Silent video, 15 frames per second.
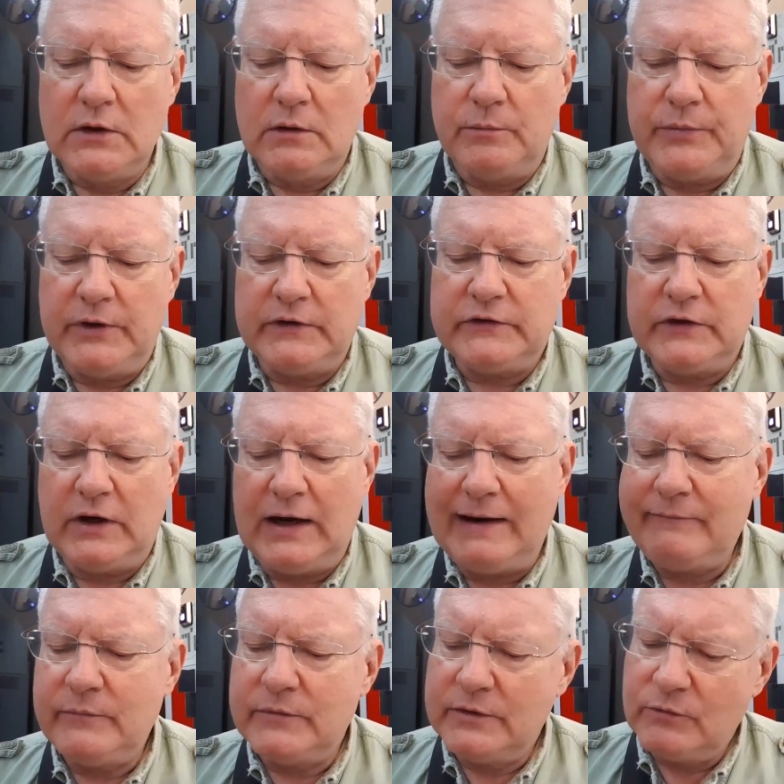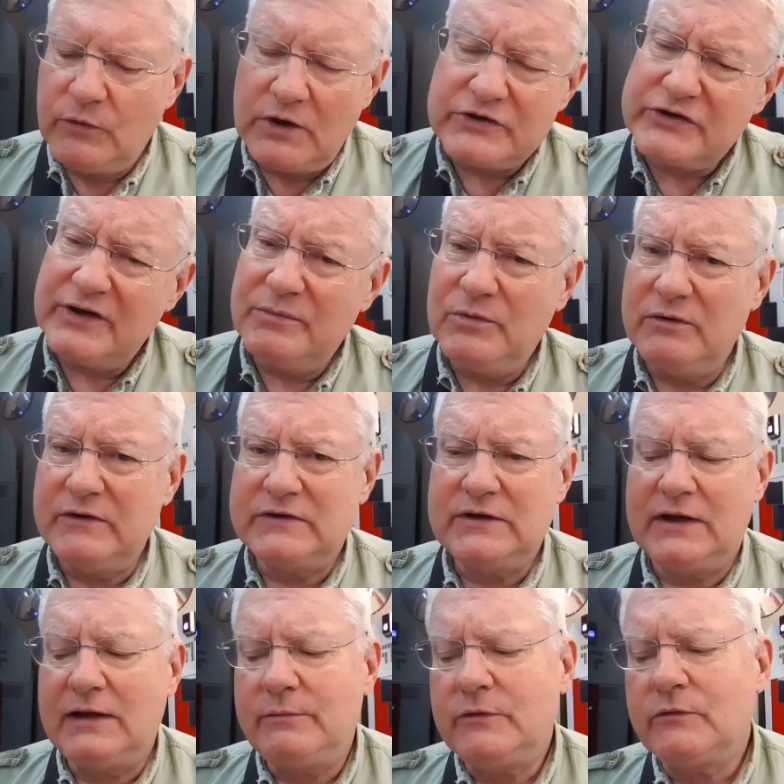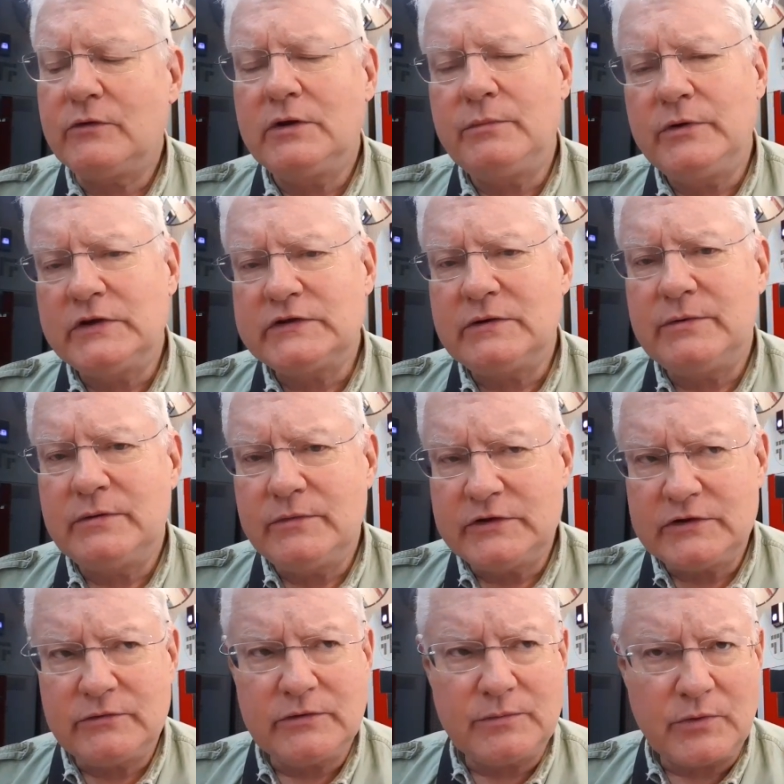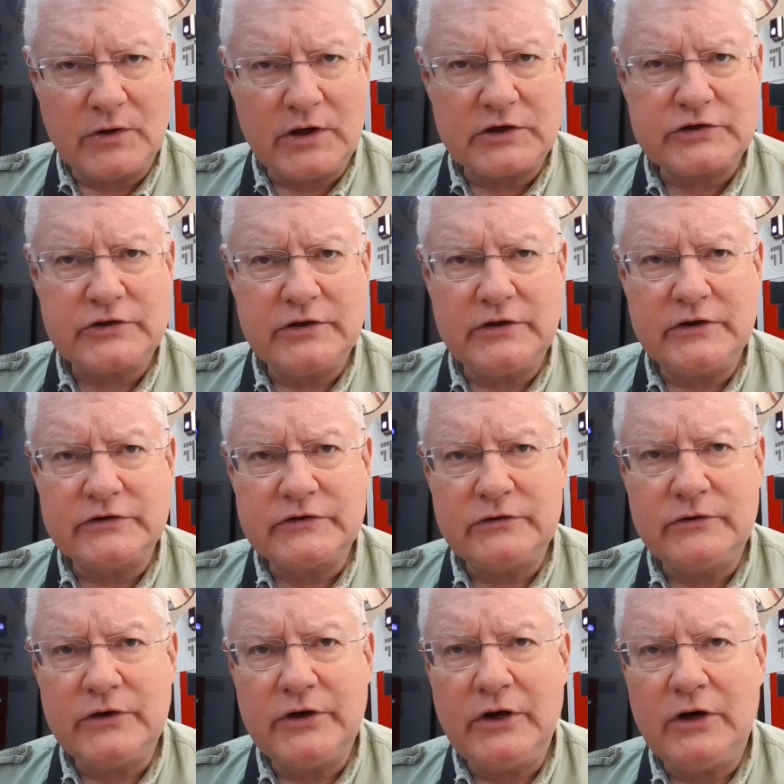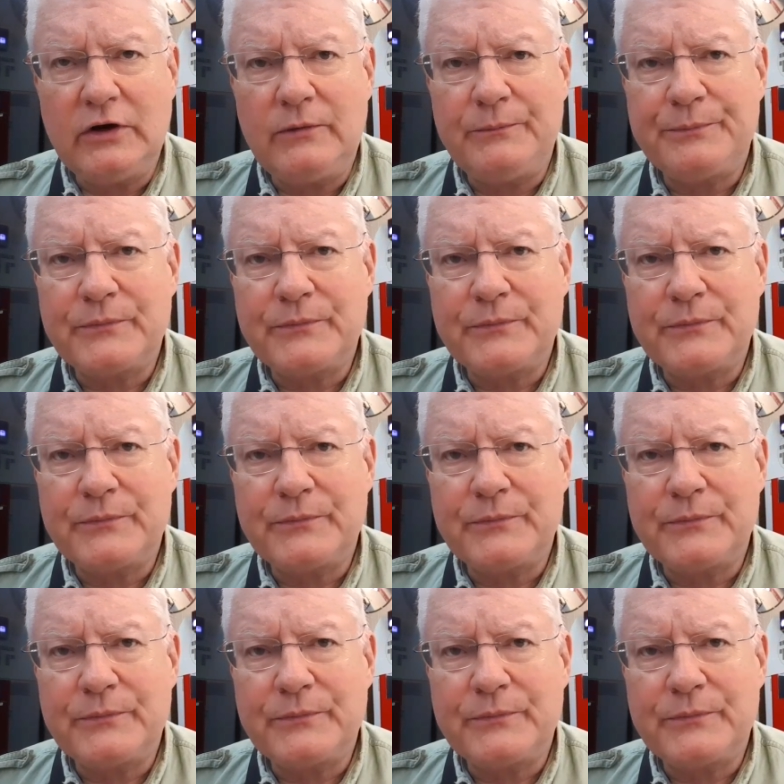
But I haven't been watching any movies lately. I've been really busy. Been busy with production in the studio.